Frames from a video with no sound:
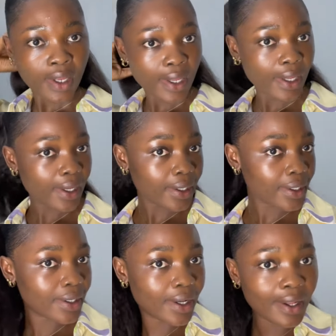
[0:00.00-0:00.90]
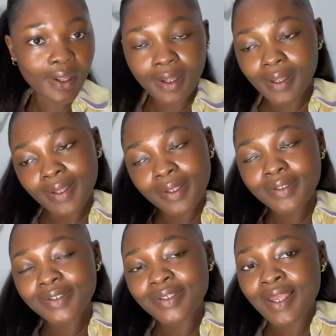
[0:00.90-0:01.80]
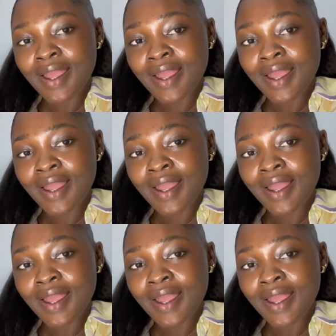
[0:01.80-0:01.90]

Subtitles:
Hi guys,